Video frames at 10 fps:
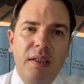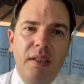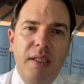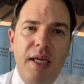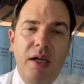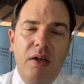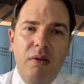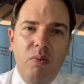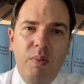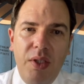Now,
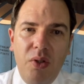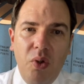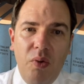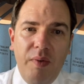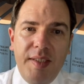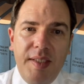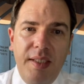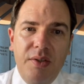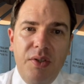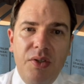when the court
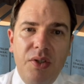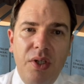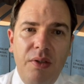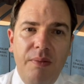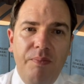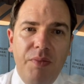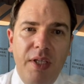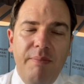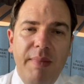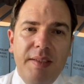re-sentences you,
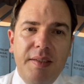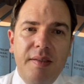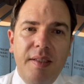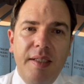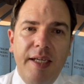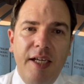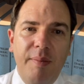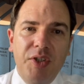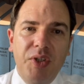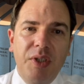it must consider how
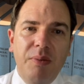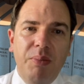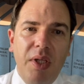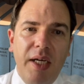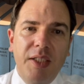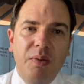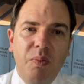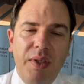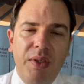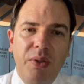much you complied
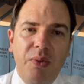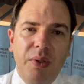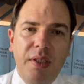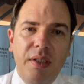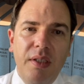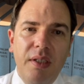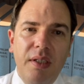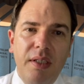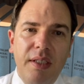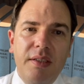with the order
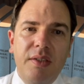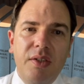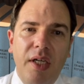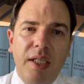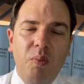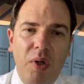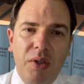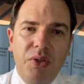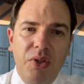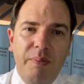in deciding
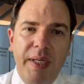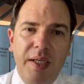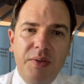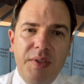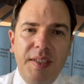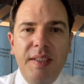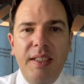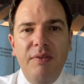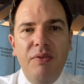what new penalty to give